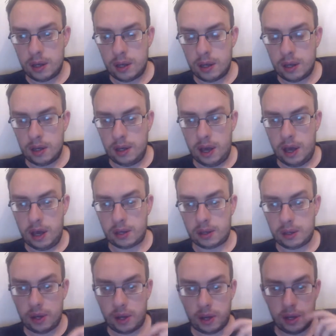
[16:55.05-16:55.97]
Yes,
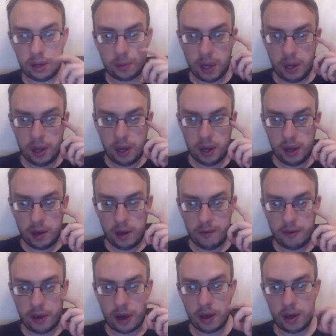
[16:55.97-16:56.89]
Donna's been uh,
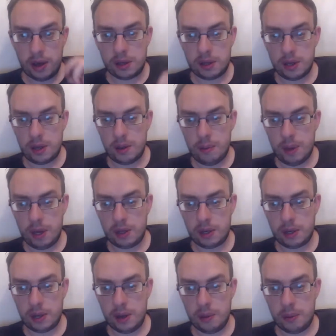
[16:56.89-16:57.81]
invited to the
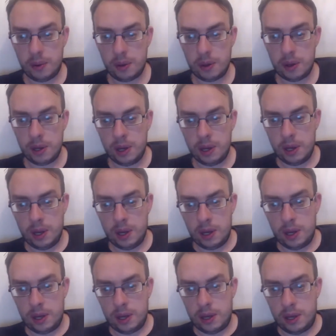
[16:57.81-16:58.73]
meetup.
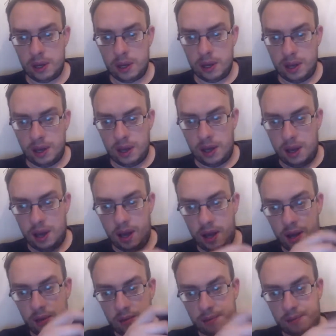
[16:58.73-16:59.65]

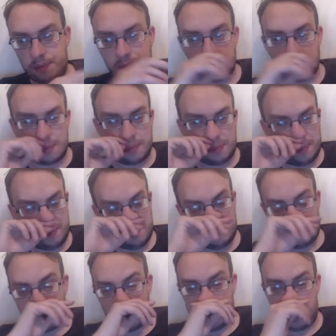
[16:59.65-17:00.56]
Um,
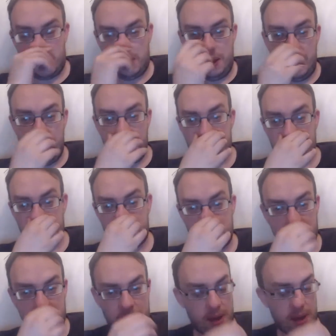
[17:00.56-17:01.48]

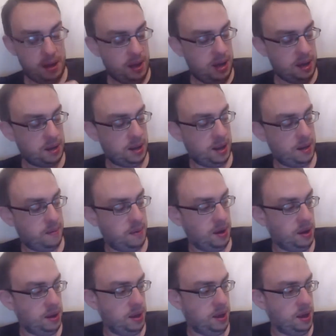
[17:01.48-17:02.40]
yes, uh, yes, lad
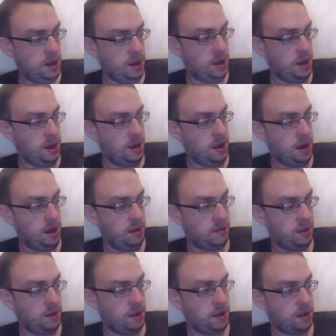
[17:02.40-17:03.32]
media. Uh,
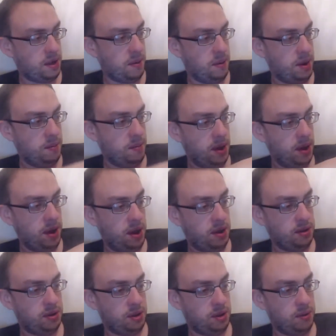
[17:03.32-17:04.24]
after coming on my
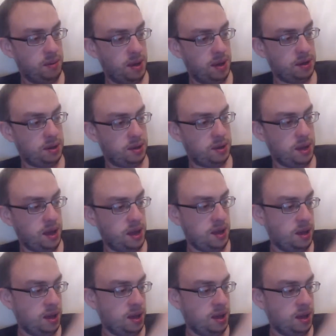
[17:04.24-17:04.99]
live stream yesterday,